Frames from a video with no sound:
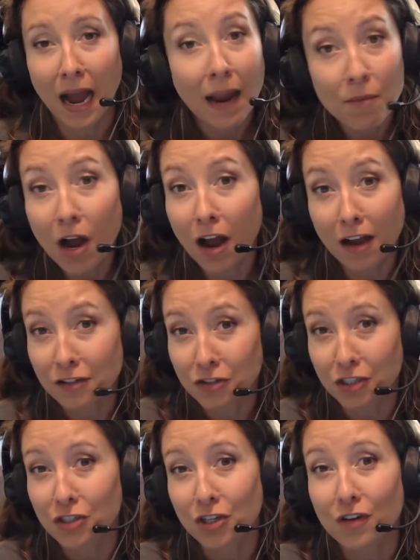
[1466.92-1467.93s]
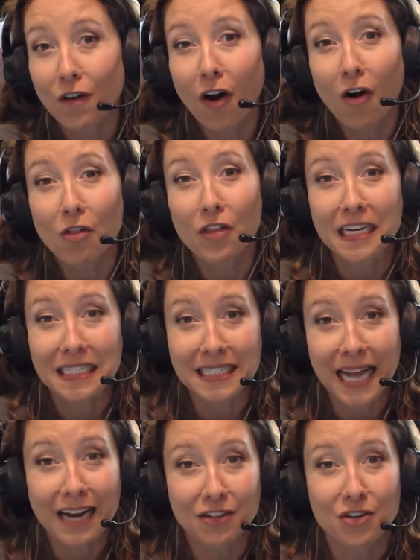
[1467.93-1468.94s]
not actually sure of all the
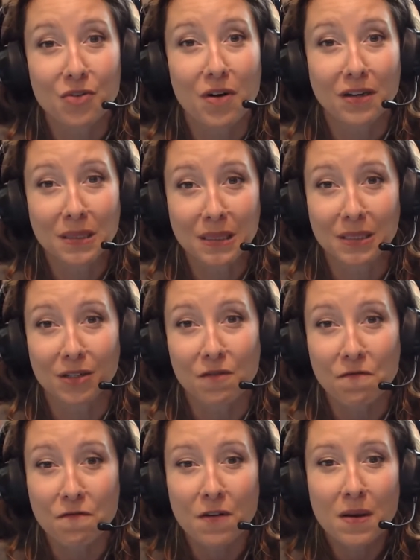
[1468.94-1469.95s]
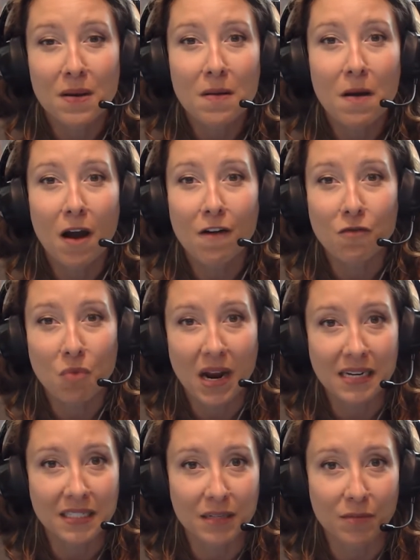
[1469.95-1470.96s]
exact nuances of
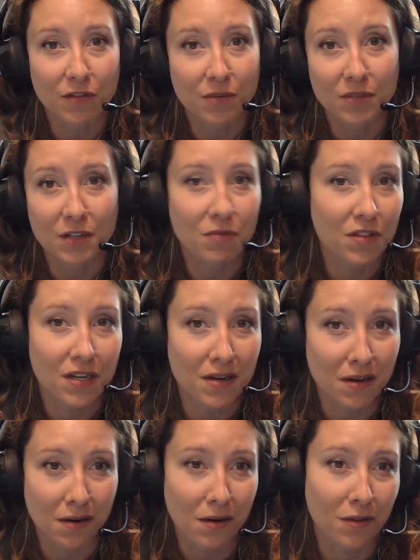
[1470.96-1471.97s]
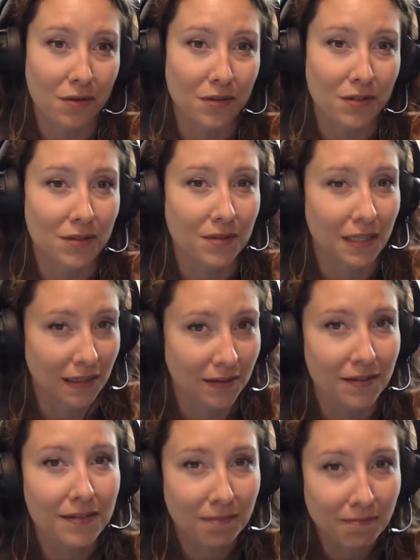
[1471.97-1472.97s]
why some of them did what they did and others didn't.